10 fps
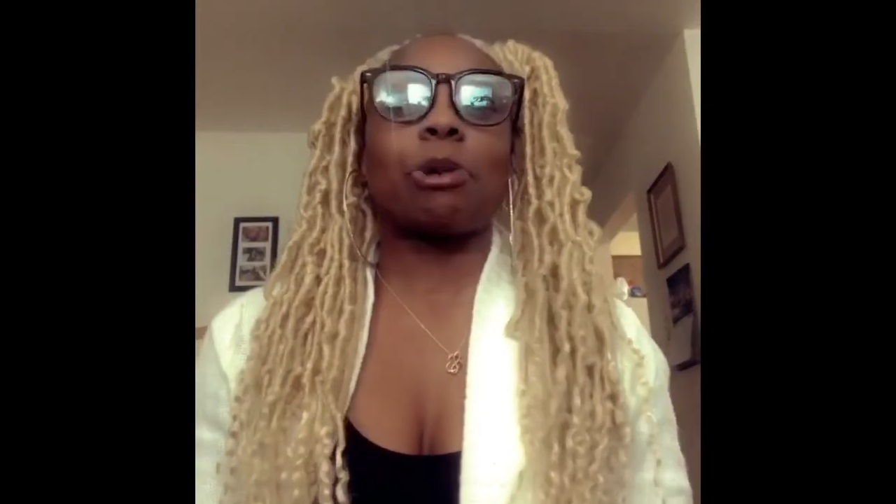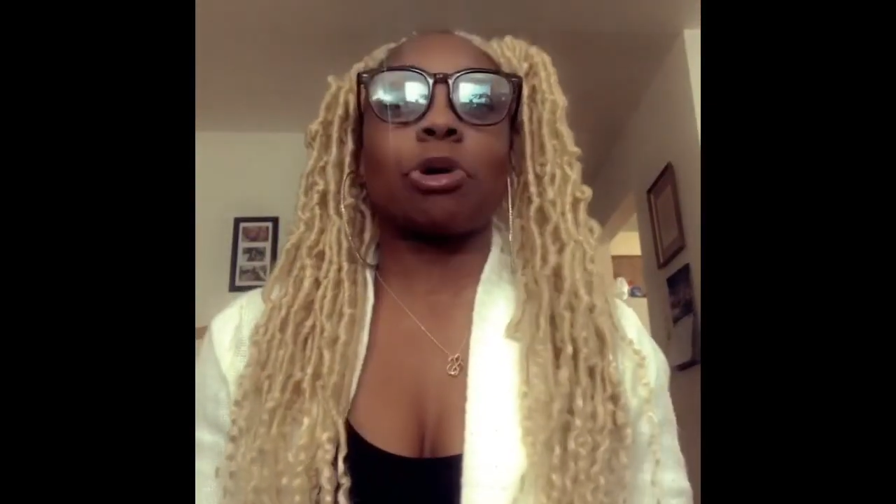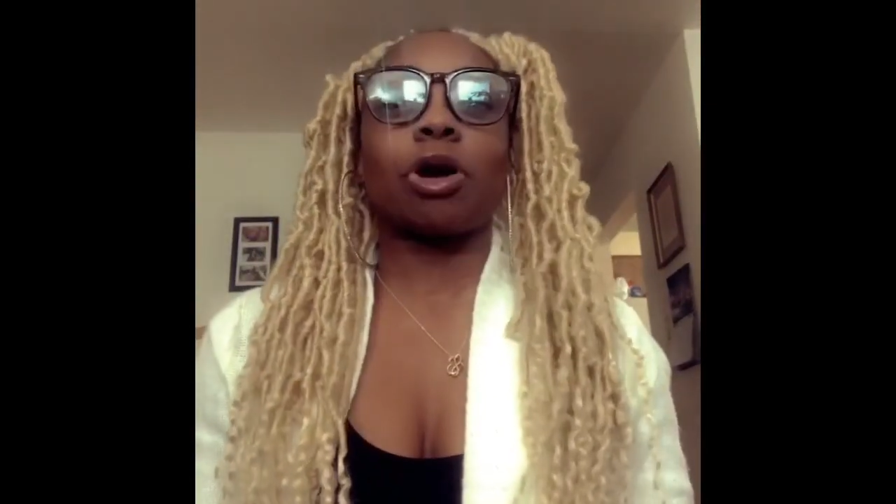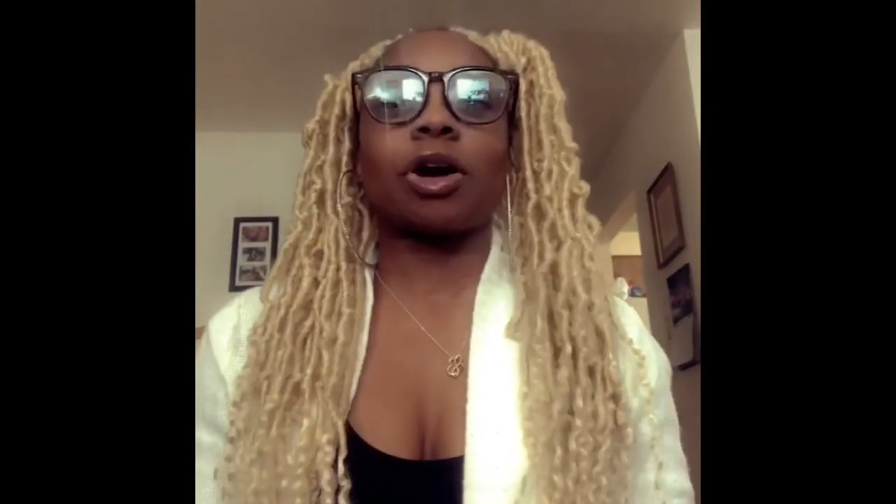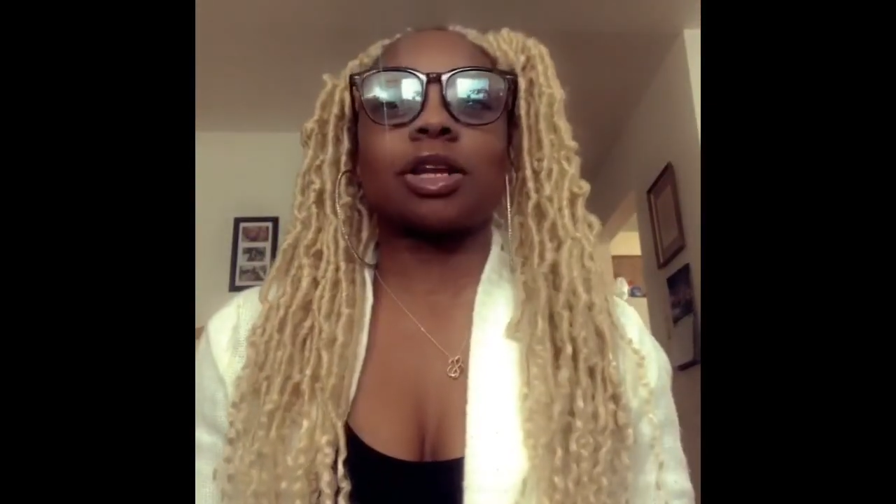
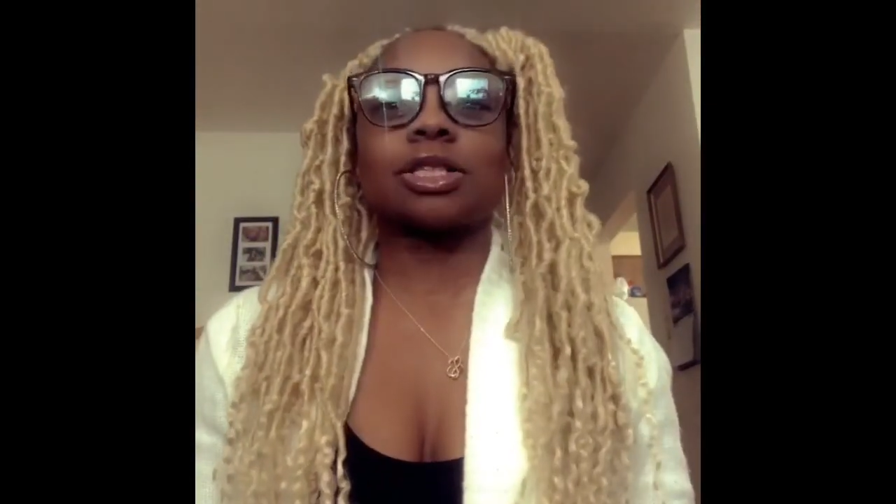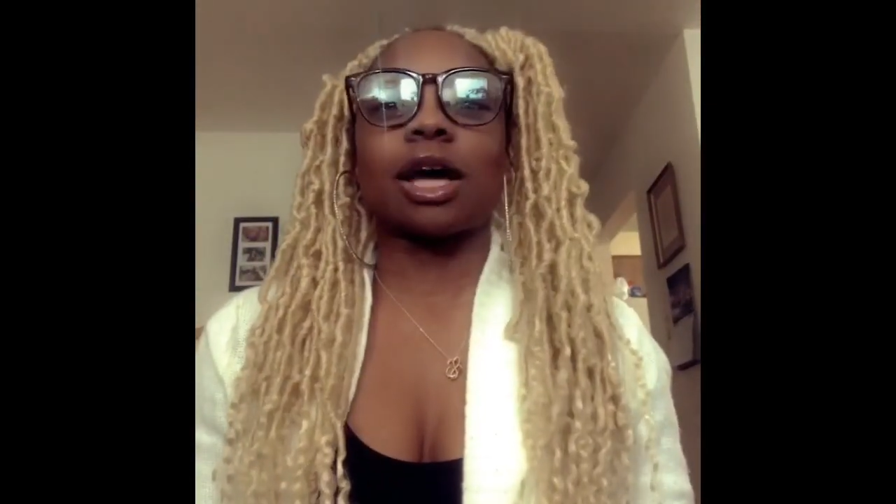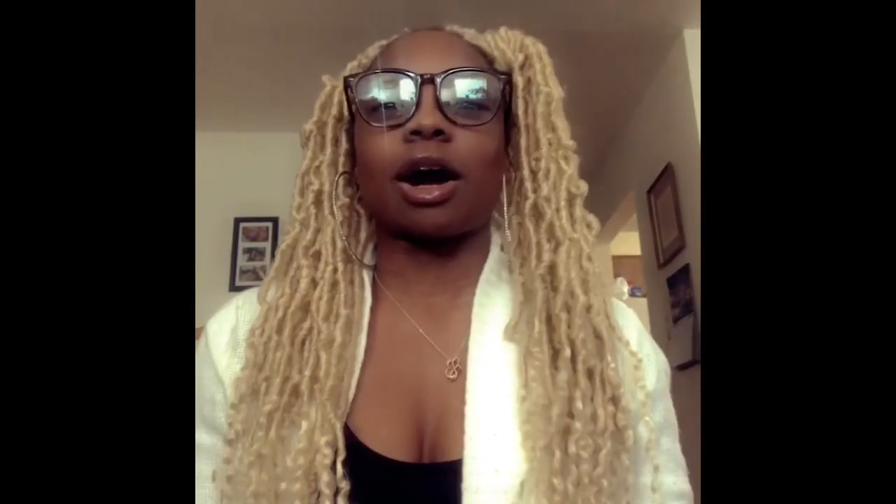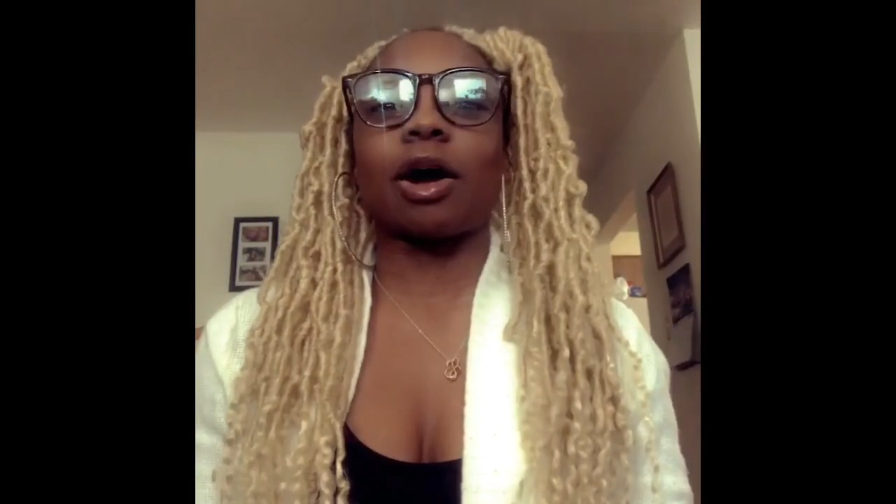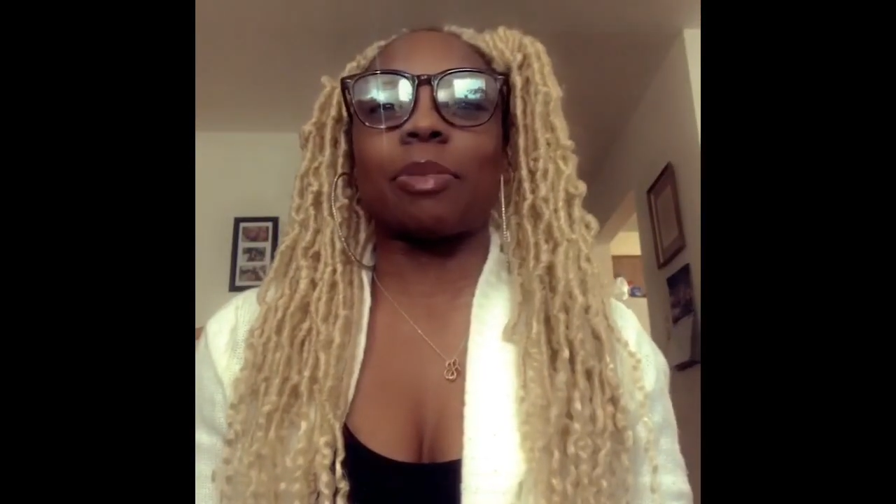we're going to
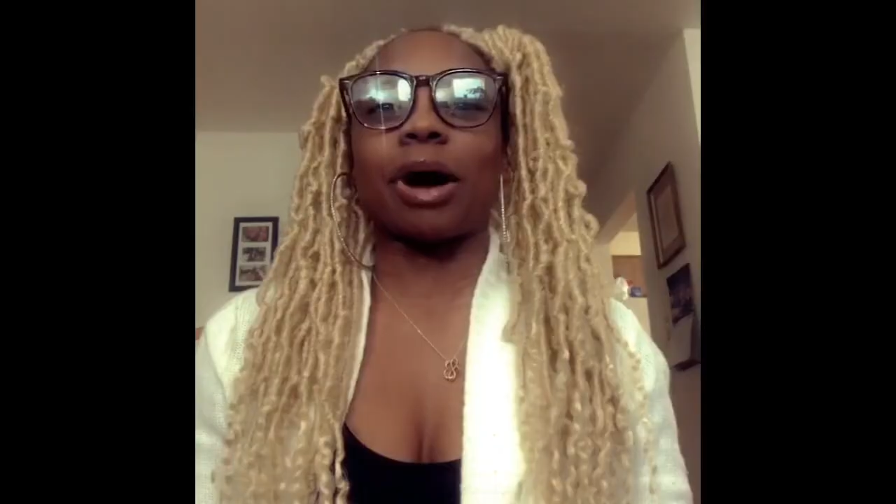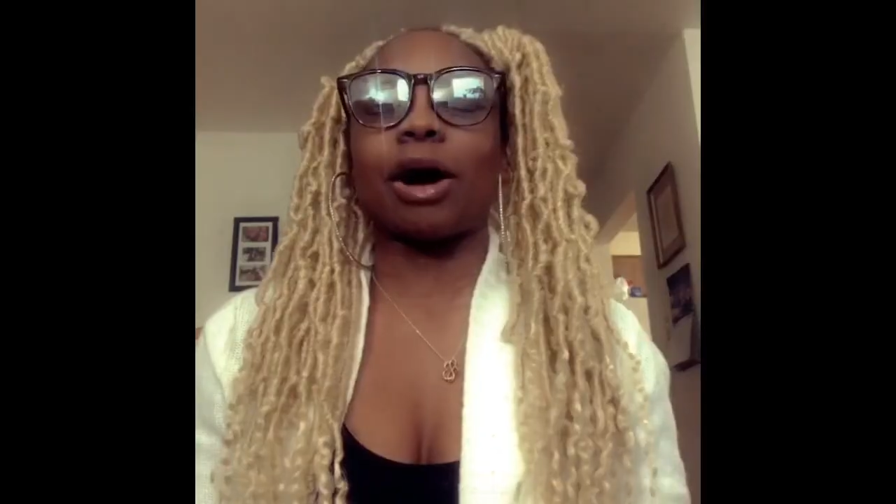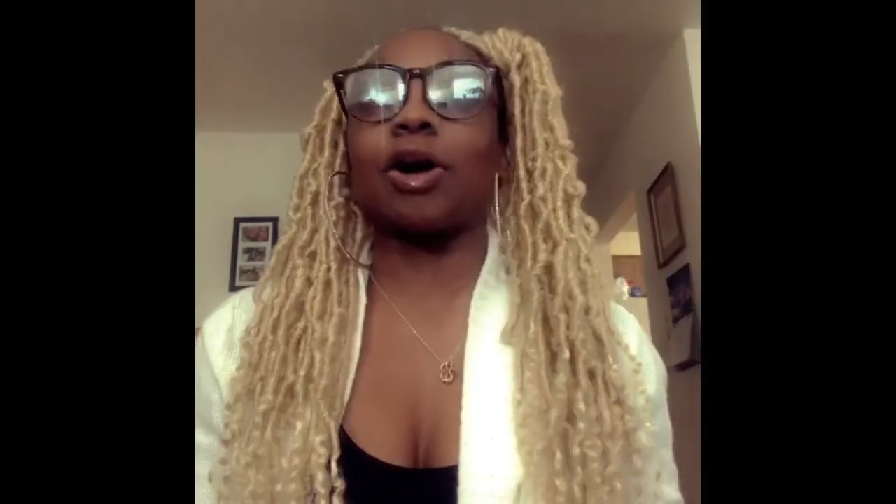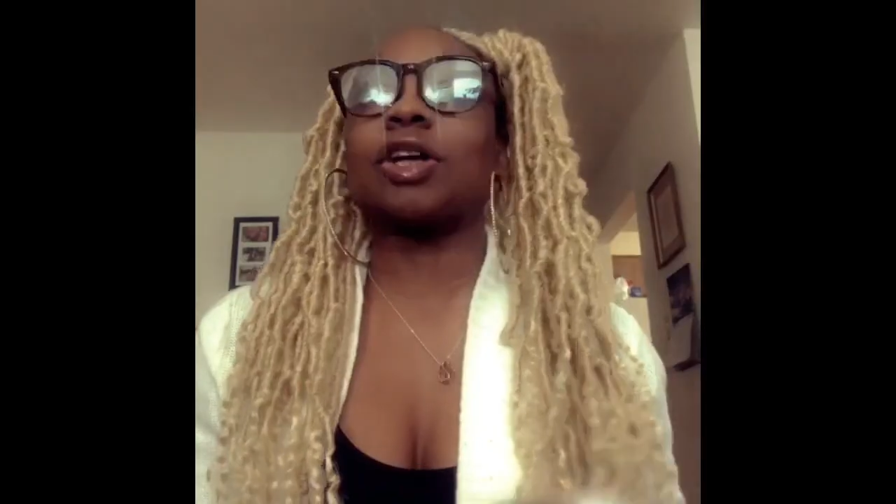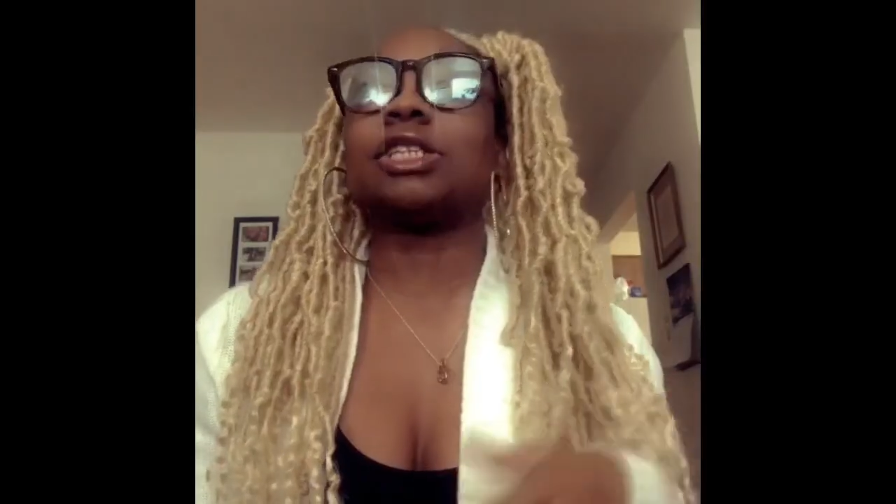talk
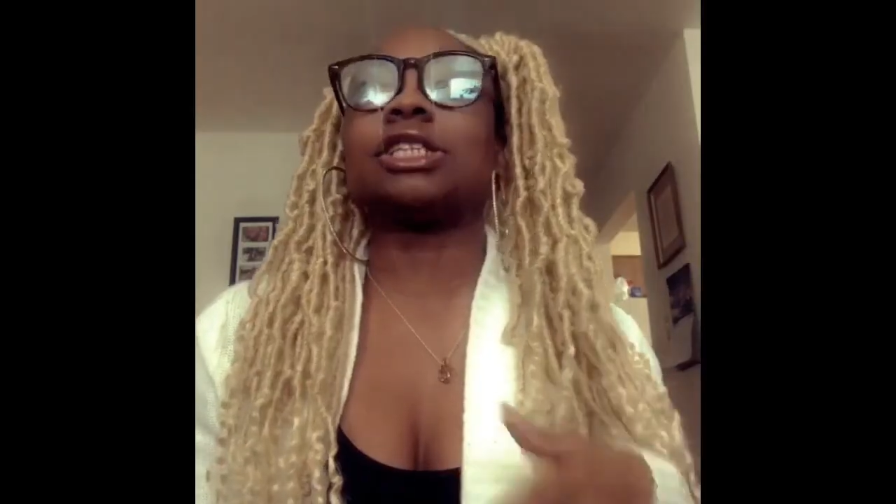about